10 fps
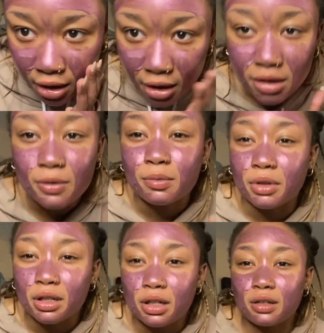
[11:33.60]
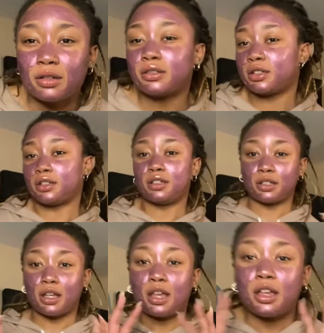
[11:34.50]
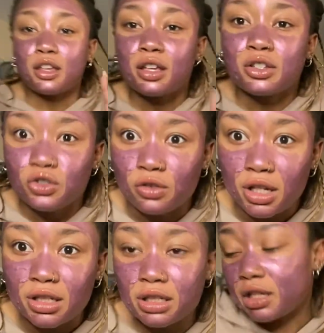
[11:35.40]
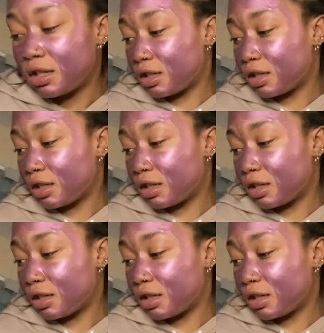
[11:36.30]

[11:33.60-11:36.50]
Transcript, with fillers: because I was breaking out. Stress.